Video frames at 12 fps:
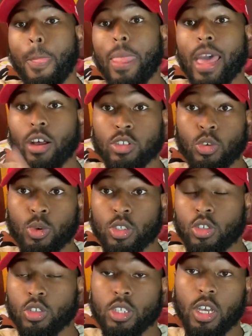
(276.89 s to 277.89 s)
Hail to the
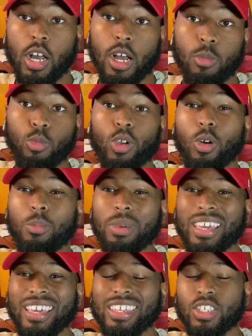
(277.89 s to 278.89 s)
Wizards. We'll
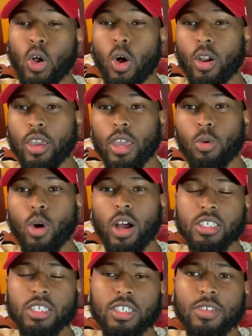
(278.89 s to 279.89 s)
be talking
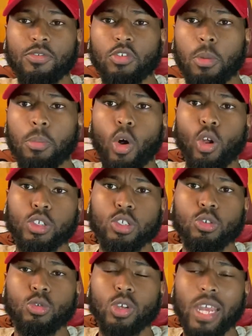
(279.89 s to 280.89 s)
Washington football
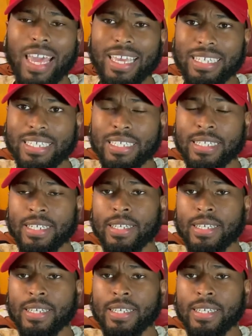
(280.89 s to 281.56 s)
tonight